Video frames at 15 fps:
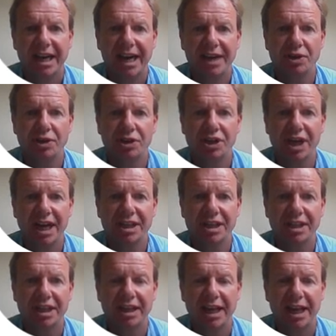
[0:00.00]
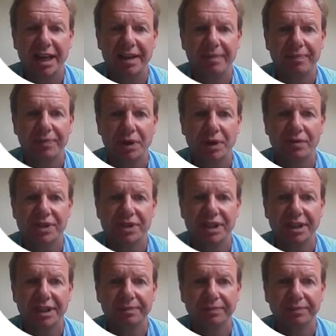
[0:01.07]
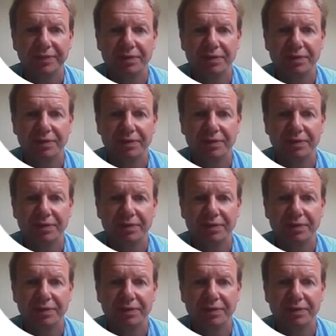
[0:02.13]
And you can change in here, obviously,